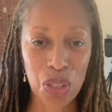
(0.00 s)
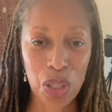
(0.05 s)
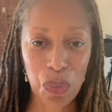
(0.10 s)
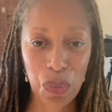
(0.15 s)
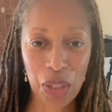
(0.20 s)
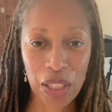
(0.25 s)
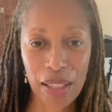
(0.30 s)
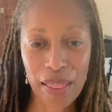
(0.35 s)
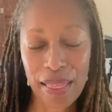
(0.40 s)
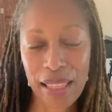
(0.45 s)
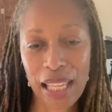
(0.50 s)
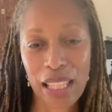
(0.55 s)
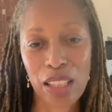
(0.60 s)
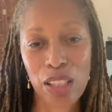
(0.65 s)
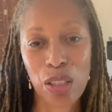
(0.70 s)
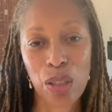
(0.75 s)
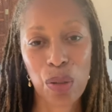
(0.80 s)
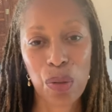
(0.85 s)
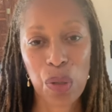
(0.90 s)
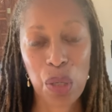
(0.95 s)
I want to thank
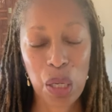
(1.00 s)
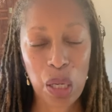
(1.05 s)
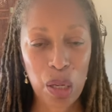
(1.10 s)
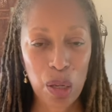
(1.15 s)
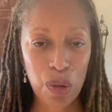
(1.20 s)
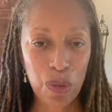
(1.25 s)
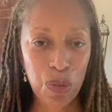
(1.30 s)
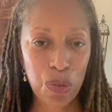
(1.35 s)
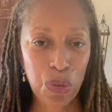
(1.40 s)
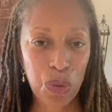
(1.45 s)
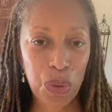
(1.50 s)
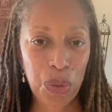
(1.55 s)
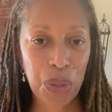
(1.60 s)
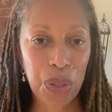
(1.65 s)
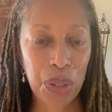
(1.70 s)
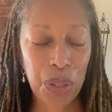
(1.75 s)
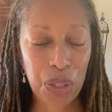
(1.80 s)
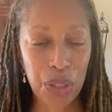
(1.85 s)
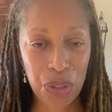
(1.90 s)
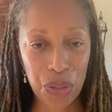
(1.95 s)
you
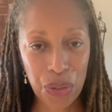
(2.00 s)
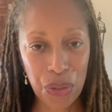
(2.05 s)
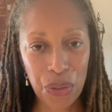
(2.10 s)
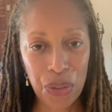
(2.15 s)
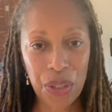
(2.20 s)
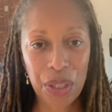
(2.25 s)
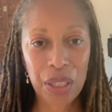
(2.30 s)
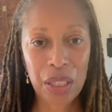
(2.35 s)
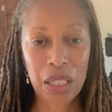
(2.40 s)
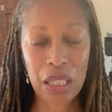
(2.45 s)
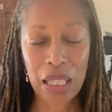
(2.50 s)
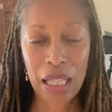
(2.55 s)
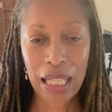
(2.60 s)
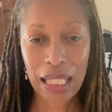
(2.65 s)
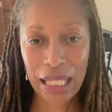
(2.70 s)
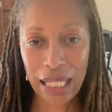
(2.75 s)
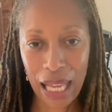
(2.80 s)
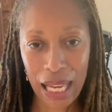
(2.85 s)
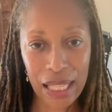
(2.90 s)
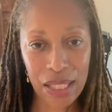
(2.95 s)
for your
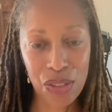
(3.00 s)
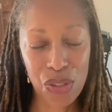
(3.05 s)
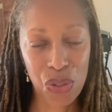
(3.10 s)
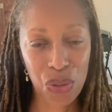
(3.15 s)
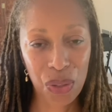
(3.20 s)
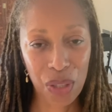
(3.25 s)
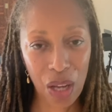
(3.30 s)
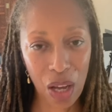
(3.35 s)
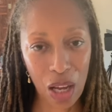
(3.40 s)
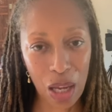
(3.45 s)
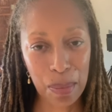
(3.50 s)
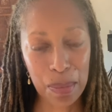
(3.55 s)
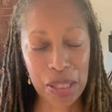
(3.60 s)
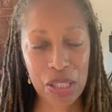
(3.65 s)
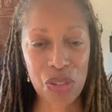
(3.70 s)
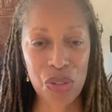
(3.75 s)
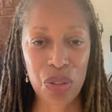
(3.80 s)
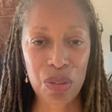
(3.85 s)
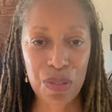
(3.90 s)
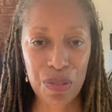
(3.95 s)
likes, your
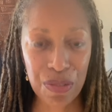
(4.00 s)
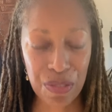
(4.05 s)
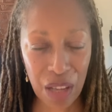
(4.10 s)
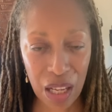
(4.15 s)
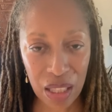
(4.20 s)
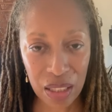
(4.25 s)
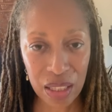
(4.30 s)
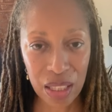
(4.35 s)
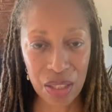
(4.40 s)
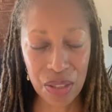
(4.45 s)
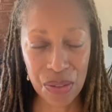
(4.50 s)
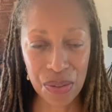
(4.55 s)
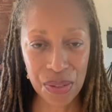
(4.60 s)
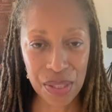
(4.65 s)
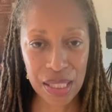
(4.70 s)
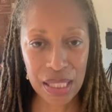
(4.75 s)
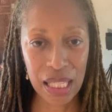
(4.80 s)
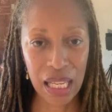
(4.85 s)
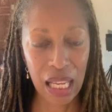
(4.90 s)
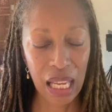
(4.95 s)
comments, your
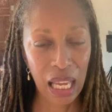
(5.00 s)
follows.